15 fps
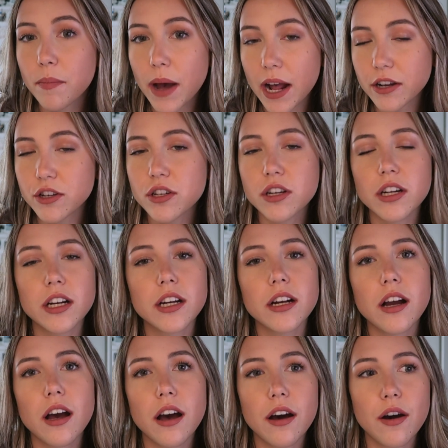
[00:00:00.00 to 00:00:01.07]

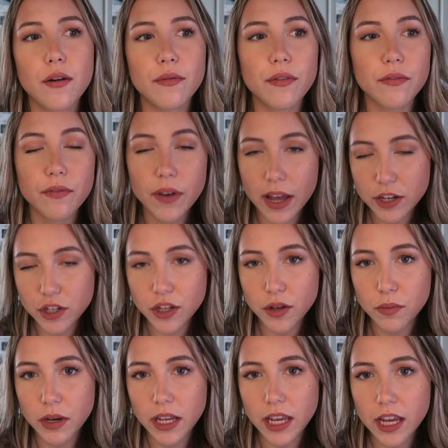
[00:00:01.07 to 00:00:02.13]
Bachelor of
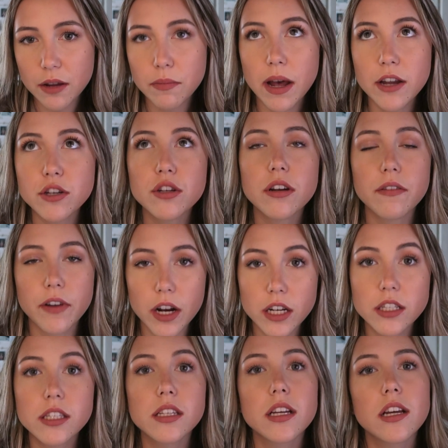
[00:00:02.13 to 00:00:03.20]

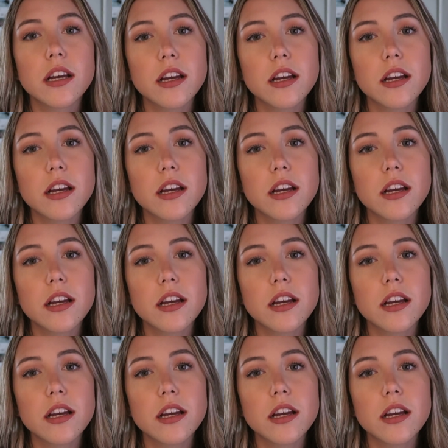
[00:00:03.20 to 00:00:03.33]
Arts